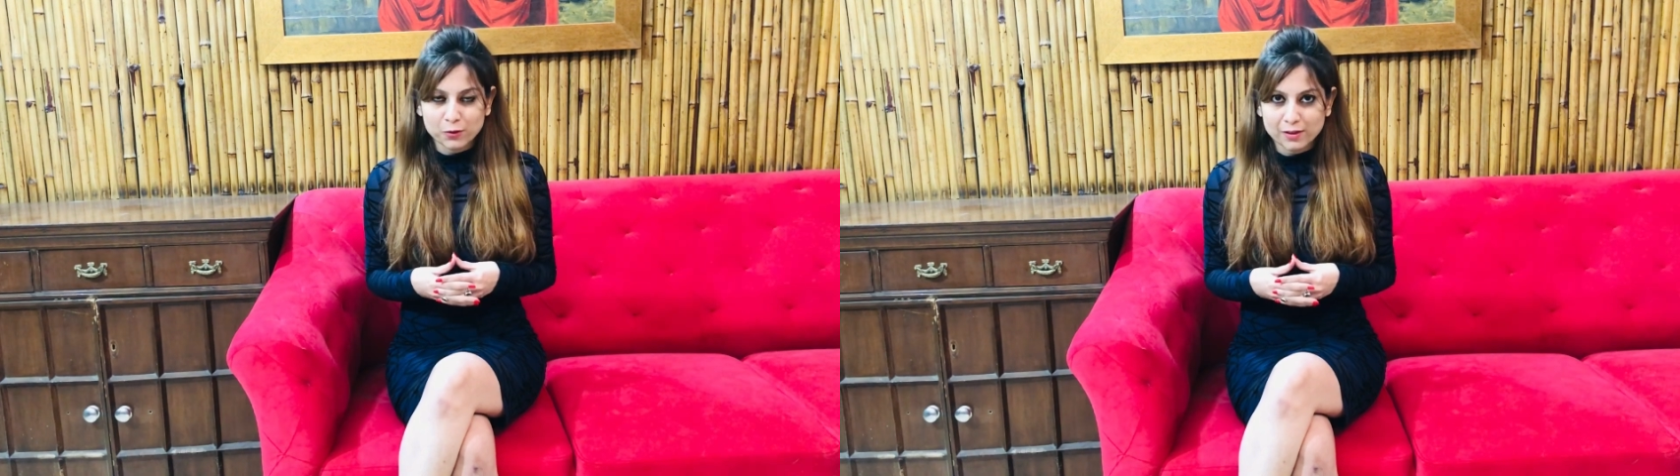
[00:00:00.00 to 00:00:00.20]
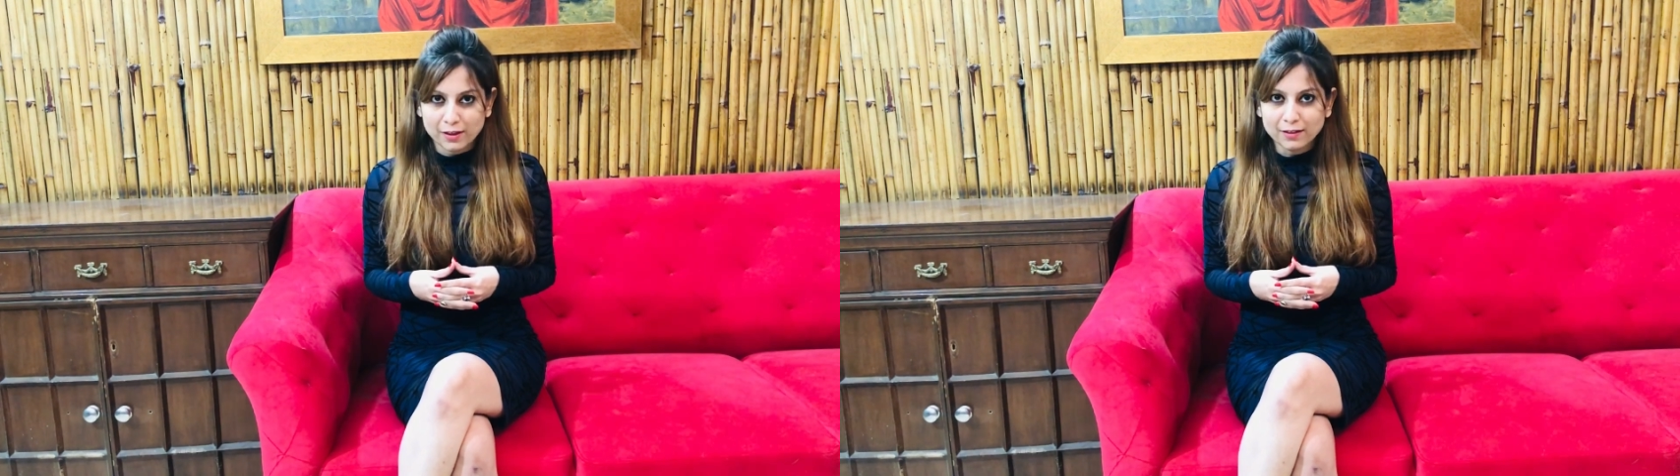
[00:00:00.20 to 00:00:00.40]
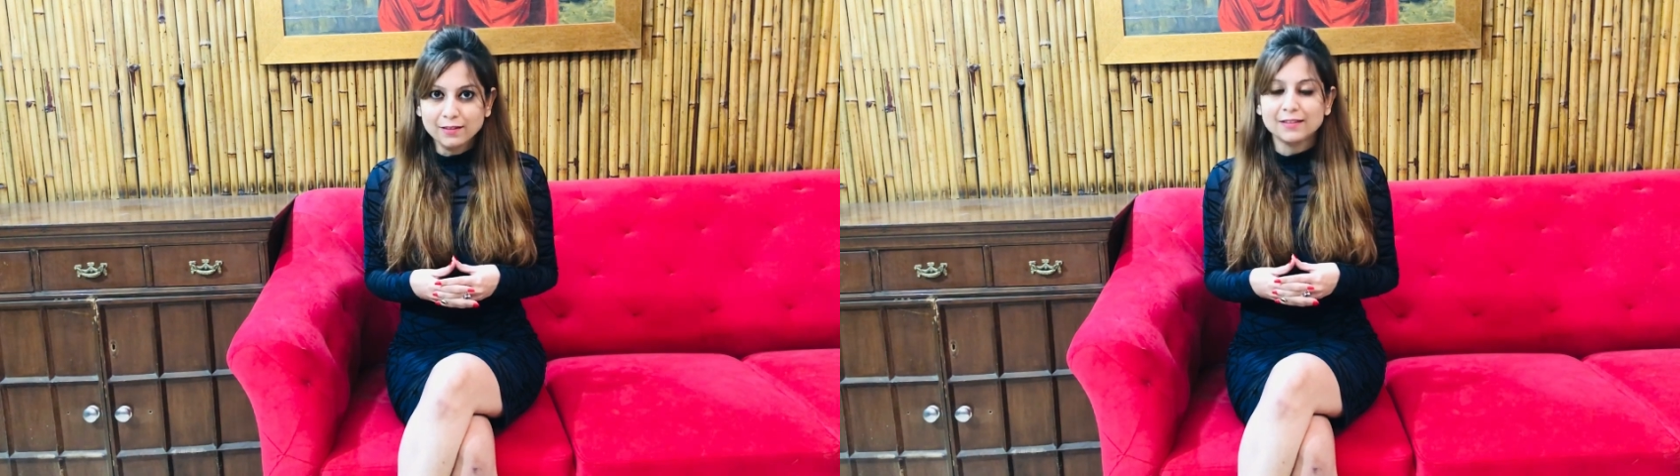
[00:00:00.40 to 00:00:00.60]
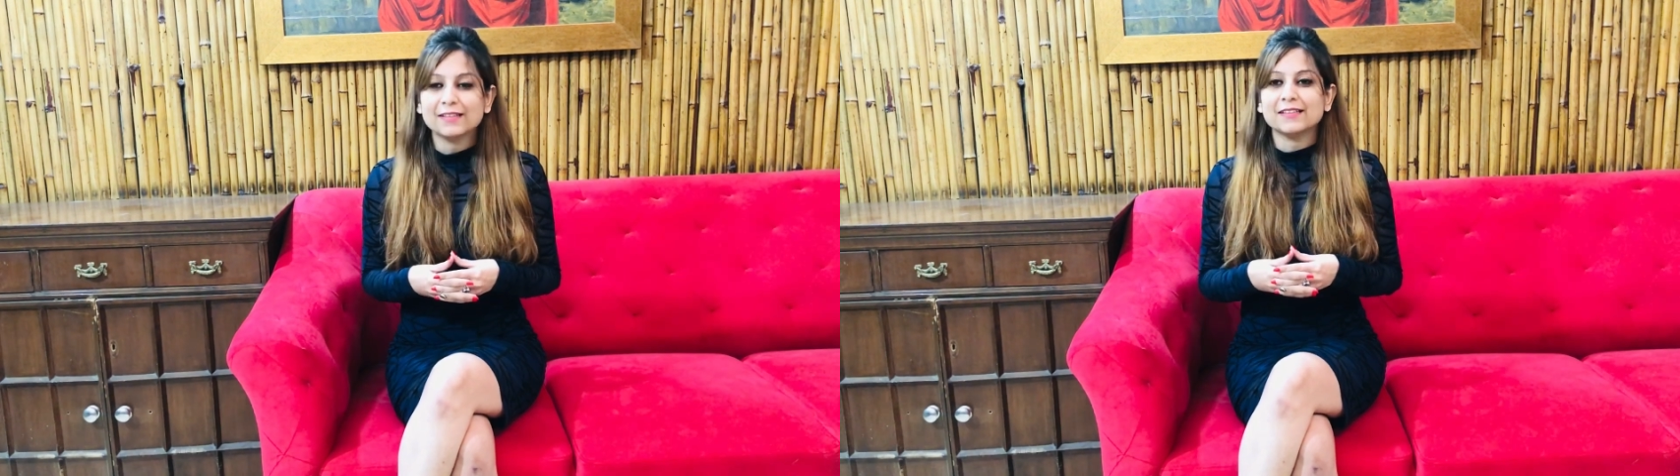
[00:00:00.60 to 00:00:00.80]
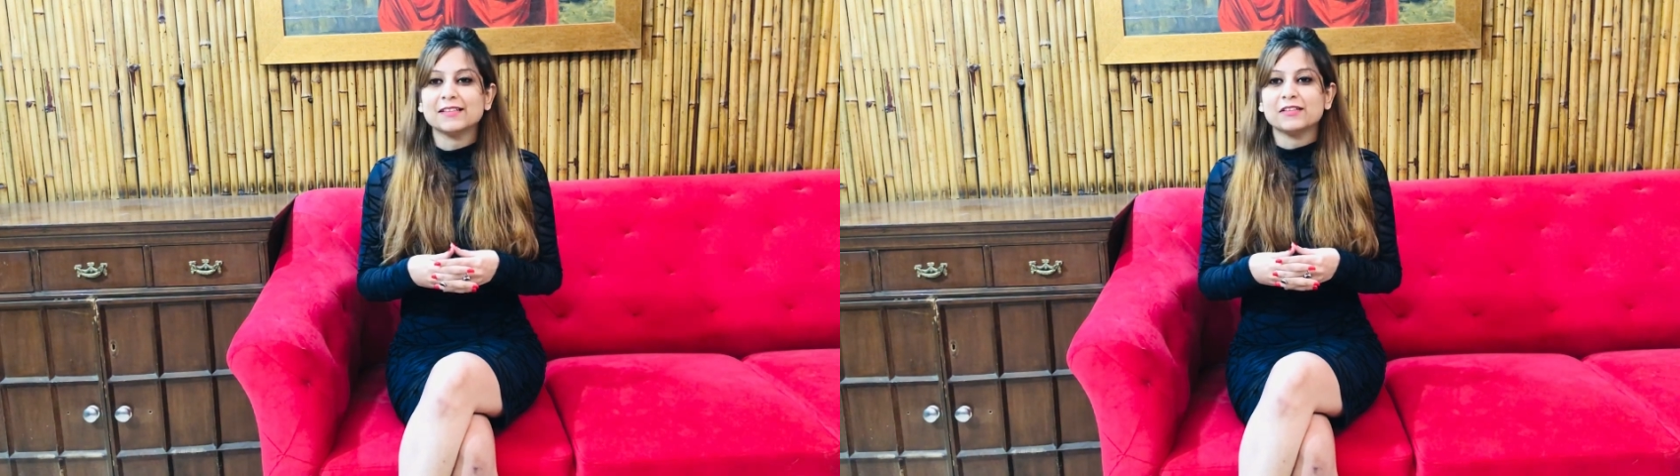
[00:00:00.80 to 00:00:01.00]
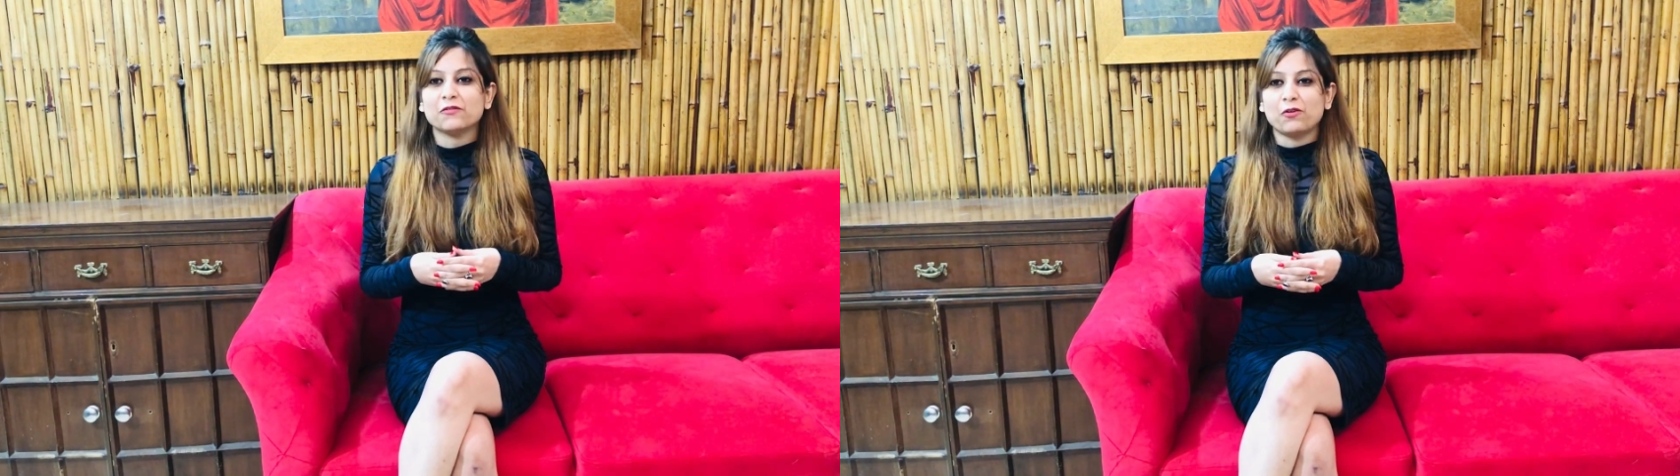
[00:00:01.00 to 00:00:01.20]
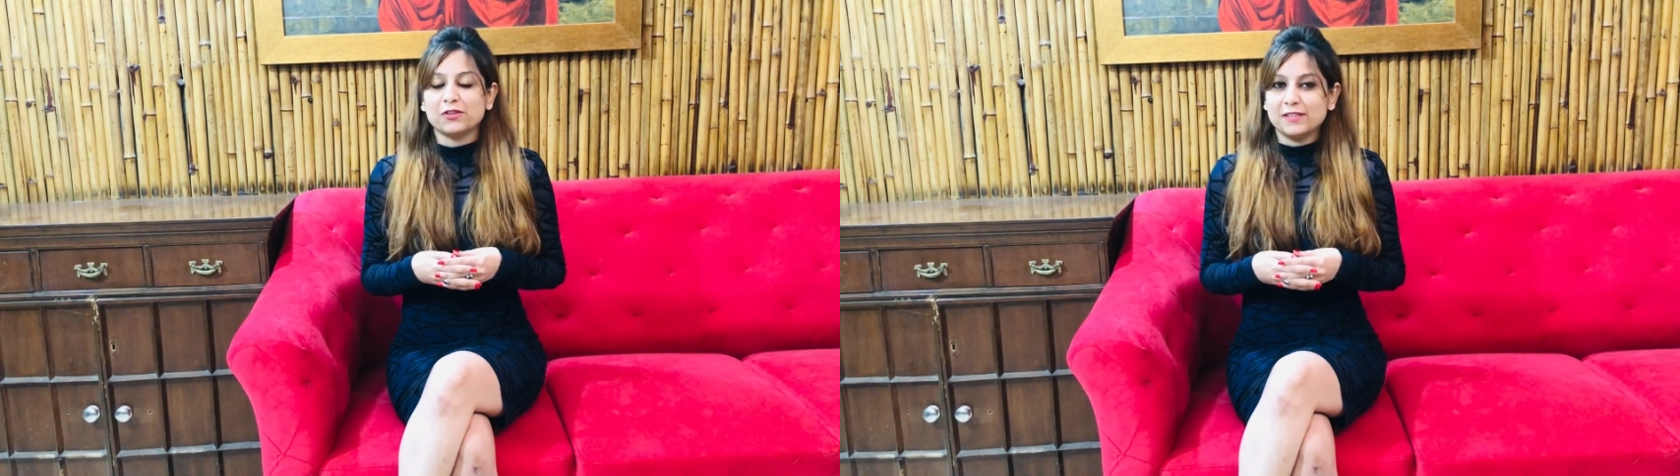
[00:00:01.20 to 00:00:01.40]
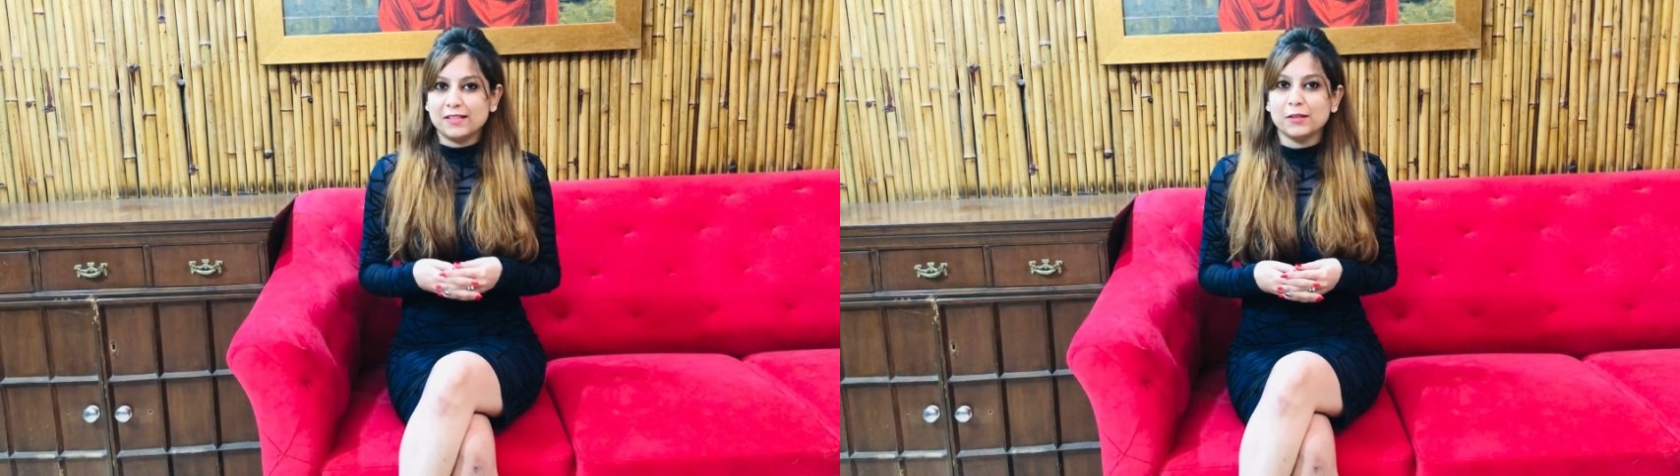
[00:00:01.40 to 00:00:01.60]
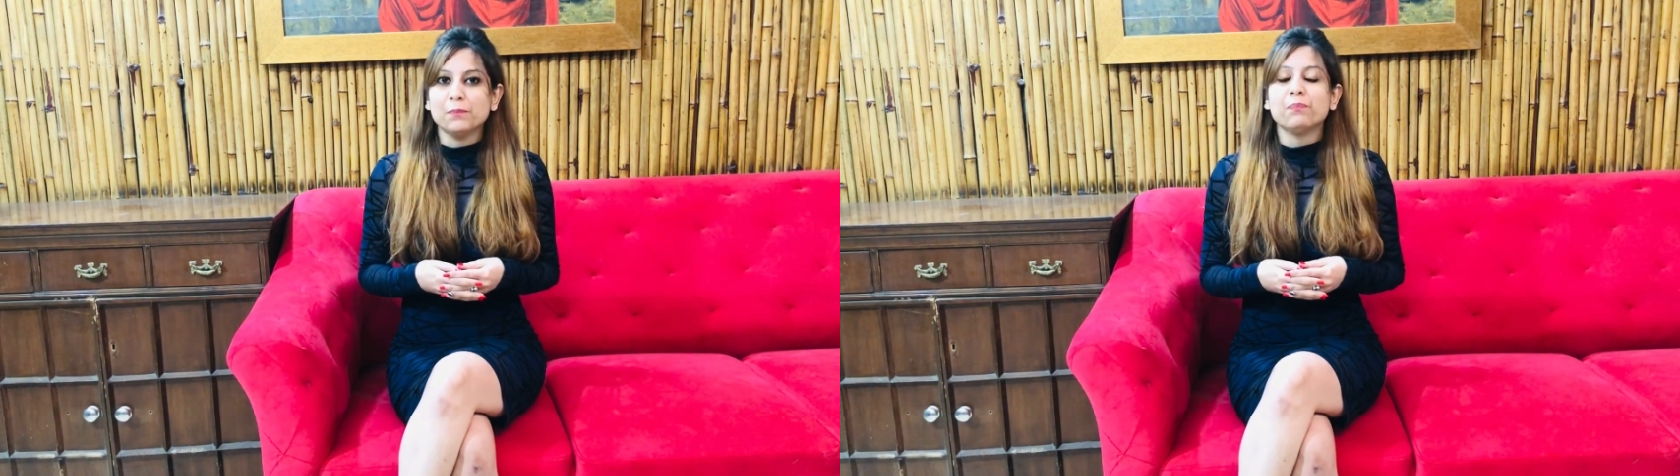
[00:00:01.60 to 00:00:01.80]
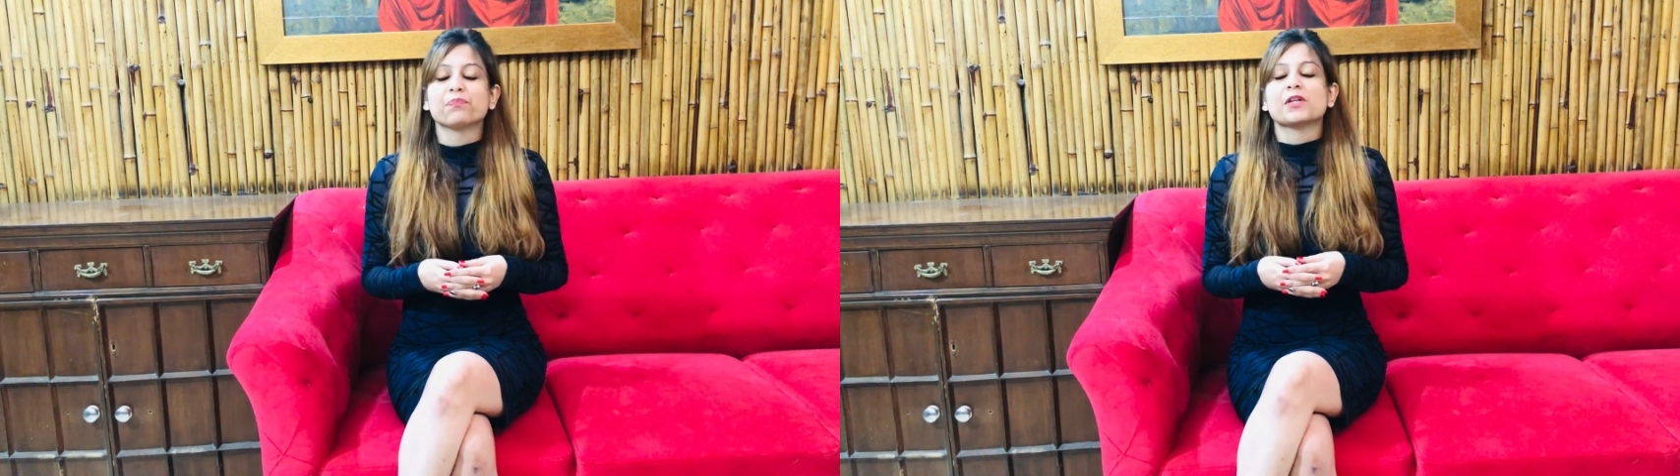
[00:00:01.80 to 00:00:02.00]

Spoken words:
side for the same.